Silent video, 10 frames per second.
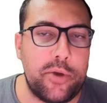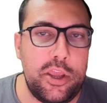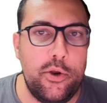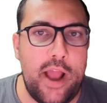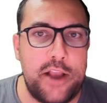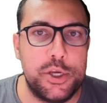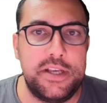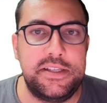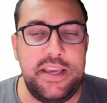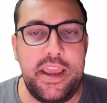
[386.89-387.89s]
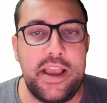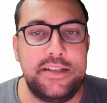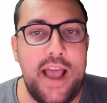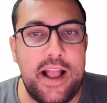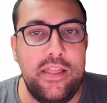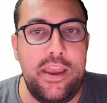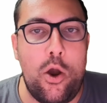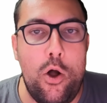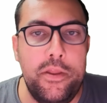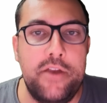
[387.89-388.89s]
but you'd actually see exactly
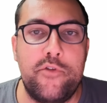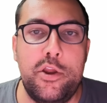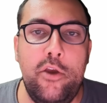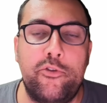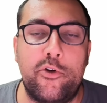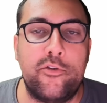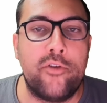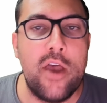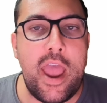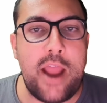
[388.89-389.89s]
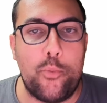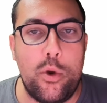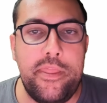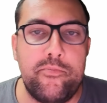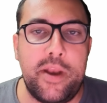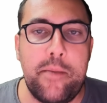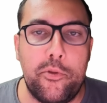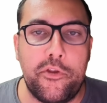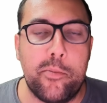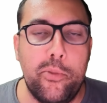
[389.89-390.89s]
all the different users and what they've been
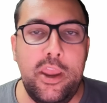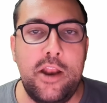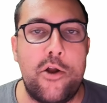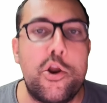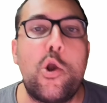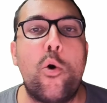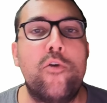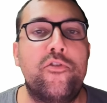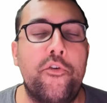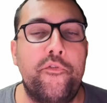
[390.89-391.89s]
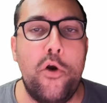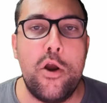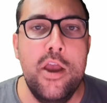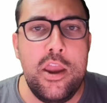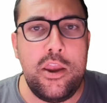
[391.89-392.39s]
able to complete on your course so far.